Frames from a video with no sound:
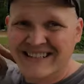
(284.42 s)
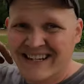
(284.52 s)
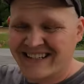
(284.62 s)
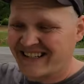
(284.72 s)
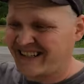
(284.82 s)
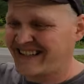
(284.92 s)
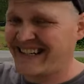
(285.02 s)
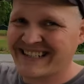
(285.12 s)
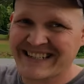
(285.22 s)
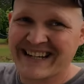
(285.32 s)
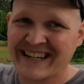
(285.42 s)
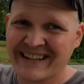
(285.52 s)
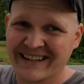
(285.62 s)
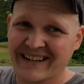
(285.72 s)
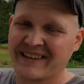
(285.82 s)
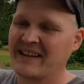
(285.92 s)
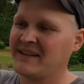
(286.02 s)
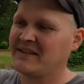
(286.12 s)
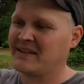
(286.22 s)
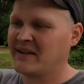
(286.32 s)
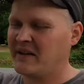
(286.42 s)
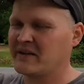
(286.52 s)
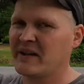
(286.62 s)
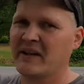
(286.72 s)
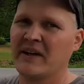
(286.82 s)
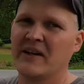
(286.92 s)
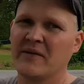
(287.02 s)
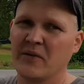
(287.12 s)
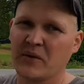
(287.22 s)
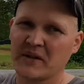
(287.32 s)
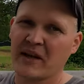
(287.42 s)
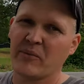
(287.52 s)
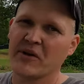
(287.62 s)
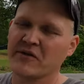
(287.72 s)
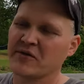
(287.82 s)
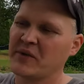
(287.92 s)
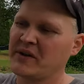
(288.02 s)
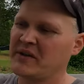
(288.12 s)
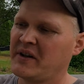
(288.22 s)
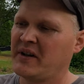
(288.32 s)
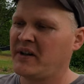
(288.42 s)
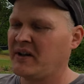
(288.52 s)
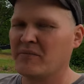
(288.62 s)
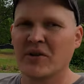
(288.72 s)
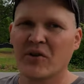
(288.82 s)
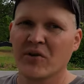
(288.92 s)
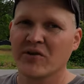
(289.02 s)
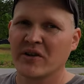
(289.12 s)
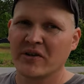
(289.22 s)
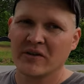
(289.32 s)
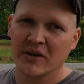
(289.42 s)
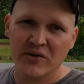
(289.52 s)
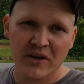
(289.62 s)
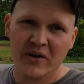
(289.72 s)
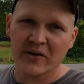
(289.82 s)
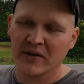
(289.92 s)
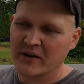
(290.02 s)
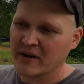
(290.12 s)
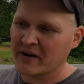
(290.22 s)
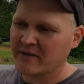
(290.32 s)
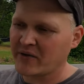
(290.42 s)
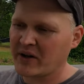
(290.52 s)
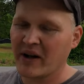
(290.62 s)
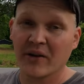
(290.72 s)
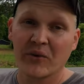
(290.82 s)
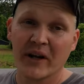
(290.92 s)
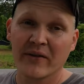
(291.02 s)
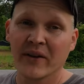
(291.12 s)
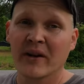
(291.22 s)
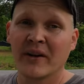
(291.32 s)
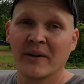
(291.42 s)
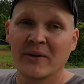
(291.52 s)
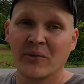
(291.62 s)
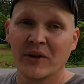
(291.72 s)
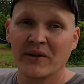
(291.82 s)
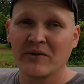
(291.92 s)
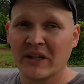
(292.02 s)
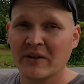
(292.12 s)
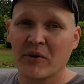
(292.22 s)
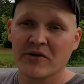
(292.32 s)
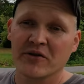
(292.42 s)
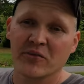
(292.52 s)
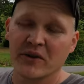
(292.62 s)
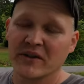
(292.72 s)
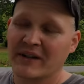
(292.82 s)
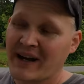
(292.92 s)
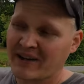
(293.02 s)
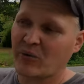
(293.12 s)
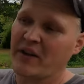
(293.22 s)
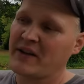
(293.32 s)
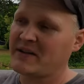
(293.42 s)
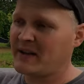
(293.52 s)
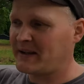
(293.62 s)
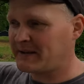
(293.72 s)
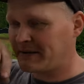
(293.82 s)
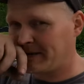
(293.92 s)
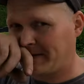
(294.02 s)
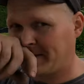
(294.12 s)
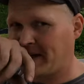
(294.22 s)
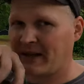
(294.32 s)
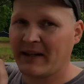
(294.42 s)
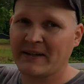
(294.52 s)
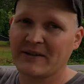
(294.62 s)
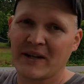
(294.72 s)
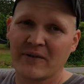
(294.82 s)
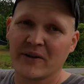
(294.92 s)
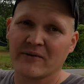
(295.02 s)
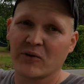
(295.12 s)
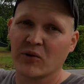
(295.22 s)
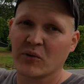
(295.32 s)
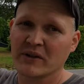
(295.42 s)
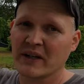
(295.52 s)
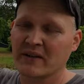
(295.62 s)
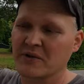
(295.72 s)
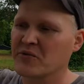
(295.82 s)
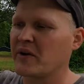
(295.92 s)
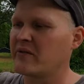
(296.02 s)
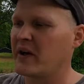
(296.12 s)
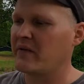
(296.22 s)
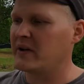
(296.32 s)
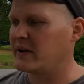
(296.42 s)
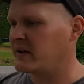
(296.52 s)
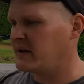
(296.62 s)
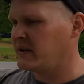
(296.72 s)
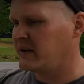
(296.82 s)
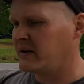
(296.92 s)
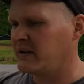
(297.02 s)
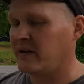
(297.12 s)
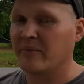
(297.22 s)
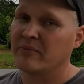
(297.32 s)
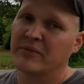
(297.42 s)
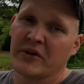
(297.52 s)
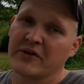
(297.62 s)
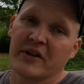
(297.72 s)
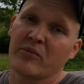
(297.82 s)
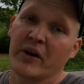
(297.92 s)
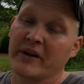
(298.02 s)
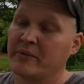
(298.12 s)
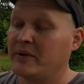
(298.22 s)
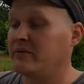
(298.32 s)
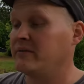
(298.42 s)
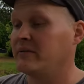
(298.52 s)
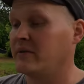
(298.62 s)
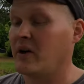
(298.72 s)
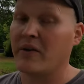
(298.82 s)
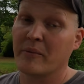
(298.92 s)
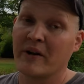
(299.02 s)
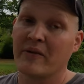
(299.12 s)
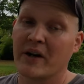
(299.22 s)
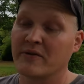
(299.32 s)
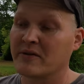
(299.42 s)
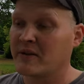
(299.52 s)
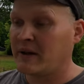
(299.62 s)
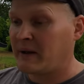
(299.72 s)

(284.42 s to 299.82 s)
it's actually the next day. I got the AC all taken care of. It was that pressure switch, but of course, you know, you lose all your Freon, whatever, when you take the pressure switch out of one of these things. It's not like Chevy or Ford where it's got the little Schrader valve in it. I'm sure there's other brands, but, or other manufacturers.